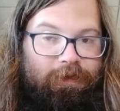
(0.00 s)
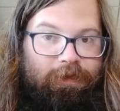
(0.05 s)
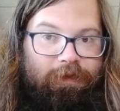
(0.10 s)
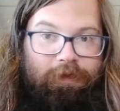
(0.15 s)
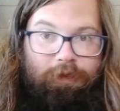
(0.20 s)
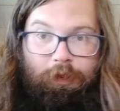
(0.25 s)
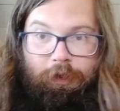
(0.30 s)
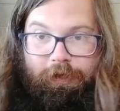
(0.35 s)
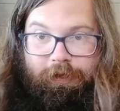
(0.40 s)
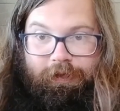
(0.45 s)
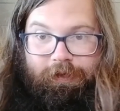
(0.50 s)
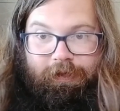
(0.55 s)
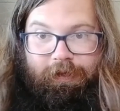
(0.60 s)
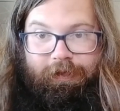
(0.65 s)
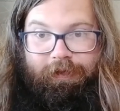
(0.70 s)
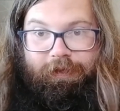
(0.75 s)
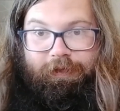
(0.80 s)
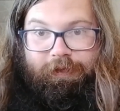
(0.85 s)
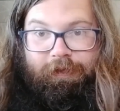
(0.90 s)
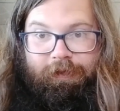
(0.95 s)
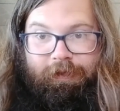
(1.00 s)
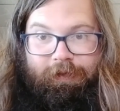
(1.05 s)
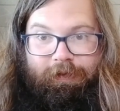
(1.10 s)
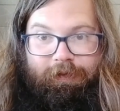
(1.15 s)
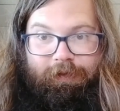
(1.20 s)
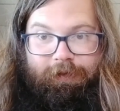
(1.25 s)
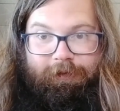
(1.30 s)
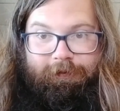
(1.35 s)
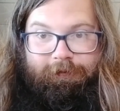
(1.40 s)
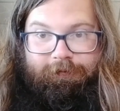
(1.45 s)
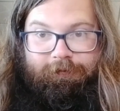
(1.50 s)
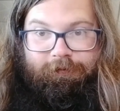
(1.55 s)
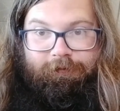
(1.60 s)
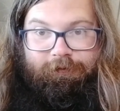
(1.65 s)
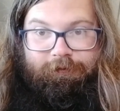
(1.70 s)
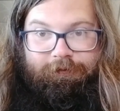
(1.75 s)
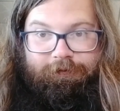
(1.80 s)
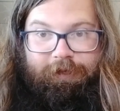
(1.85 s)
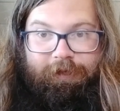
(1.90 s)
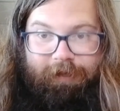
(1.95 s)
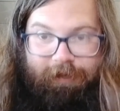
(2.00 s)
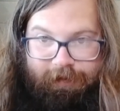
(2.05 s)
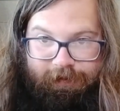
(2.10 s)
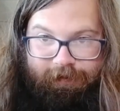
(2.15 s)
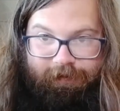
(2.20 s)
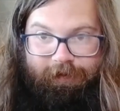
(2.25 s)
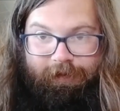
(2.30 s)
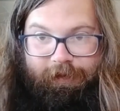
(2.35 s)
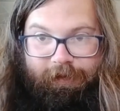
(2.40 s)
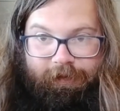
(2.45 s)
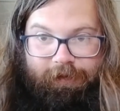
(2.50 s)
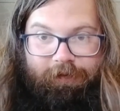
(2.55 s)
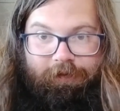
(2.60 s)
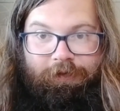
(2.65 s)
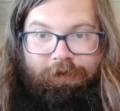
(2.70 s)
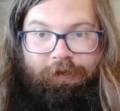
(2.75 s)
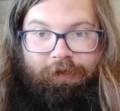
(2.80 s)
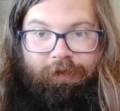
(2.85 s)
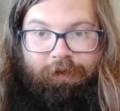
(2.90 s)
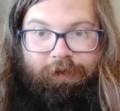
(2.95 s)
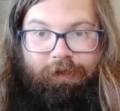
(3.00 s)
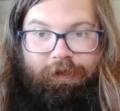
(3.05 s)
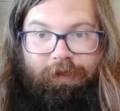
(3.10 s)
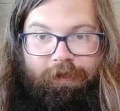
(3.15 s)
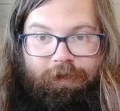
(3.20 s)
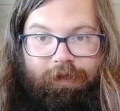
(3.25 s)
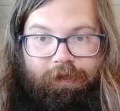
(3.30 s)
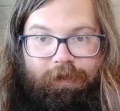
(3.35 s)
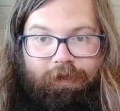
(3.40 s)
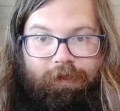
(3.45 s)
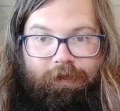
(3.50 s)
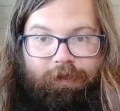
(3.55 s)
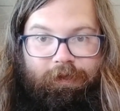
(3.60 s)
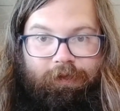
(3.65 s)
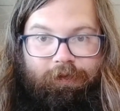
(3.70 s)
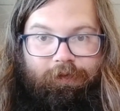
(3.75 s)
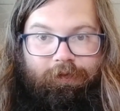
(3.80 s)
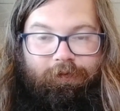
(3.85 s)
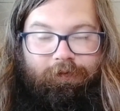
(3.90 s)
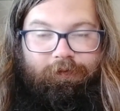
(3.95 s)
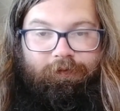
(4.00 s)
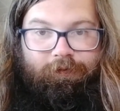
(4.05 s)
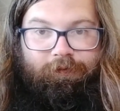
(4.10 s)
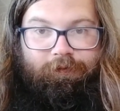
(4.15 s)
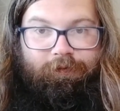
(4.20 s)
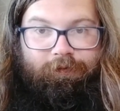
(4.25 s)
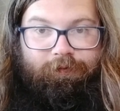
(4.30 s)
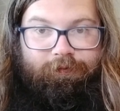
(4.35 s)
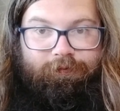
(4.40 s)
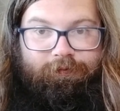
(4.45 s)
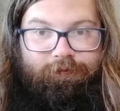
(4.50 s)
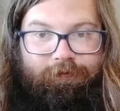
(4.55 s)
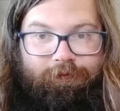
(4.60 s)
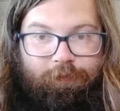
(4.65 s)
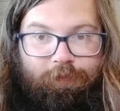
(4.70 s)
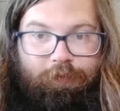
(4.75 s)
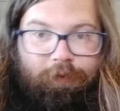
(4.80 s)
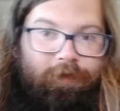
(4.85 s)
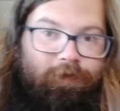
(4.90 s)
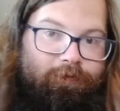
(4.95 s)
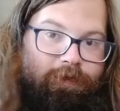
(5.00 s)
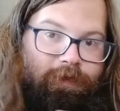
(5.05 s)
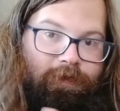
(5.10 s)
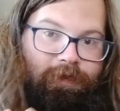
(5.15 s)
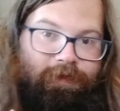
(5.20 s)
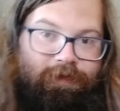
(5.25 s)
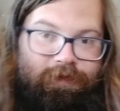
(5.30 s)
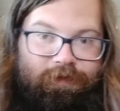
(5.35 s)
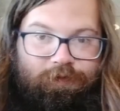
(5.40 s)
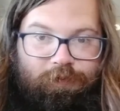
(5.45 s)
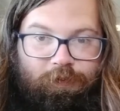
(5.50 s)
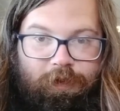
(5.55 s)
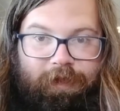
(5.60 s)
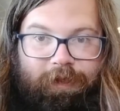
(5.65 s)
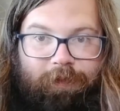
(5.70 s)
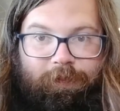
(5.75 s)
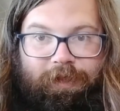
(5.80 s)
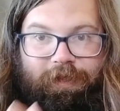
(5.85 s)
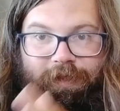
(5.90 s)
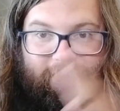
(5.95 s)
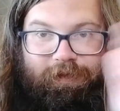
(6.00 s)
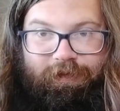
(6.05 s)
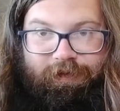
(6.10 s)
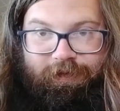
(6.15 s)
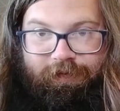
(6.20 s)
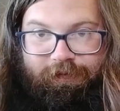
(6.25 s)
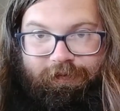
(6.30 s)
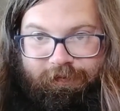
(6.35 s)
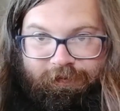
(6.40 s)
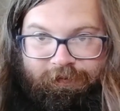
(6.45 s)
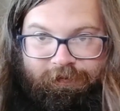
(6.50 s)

Look, like I said in the previous 20 minutes,